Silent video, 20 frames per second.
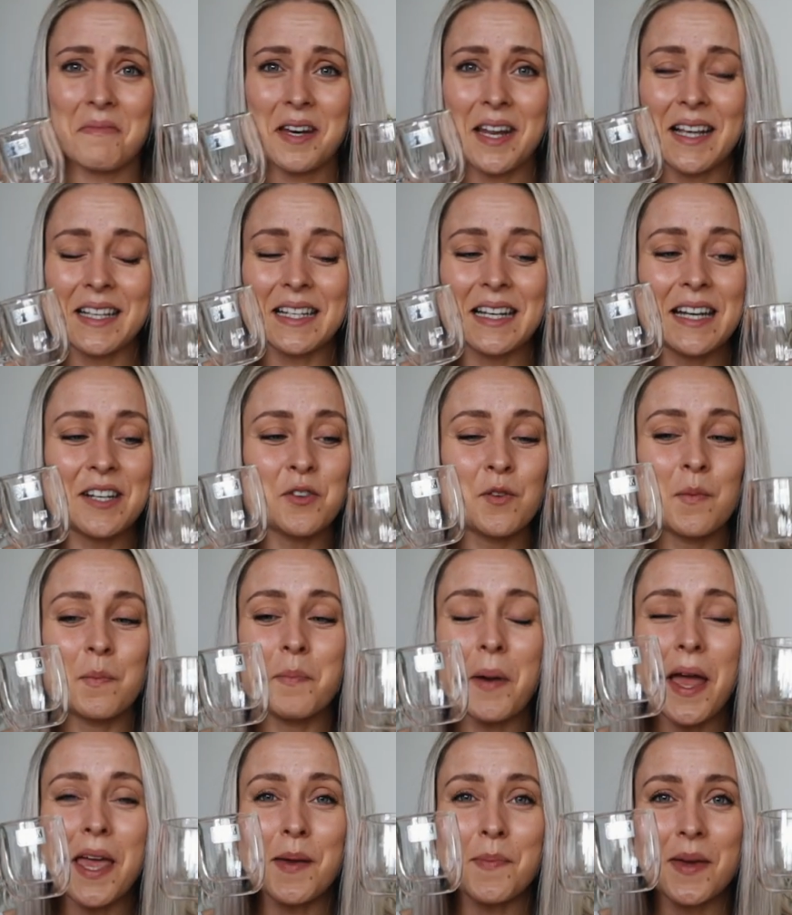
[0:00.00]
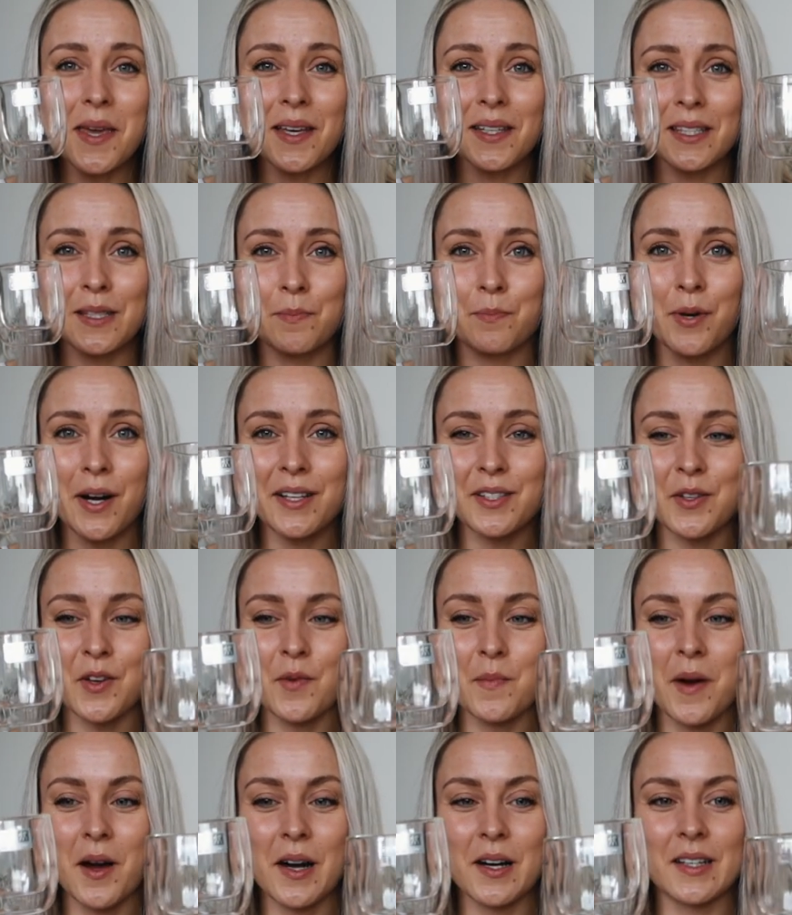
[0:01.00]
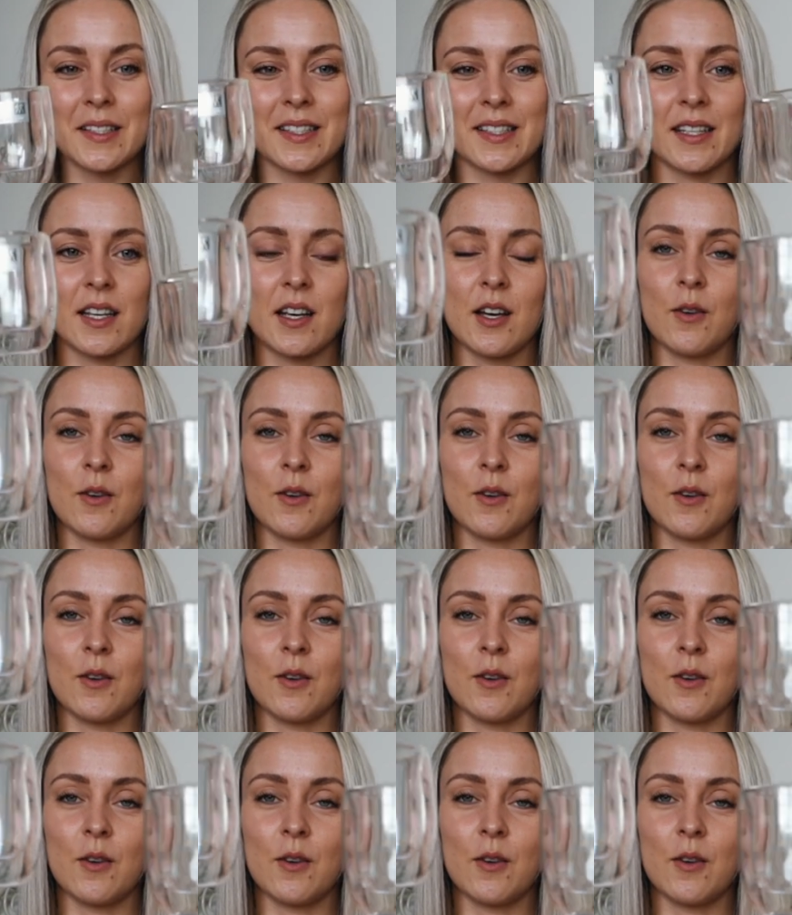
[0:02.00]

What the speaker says: these little baby espresso mugs,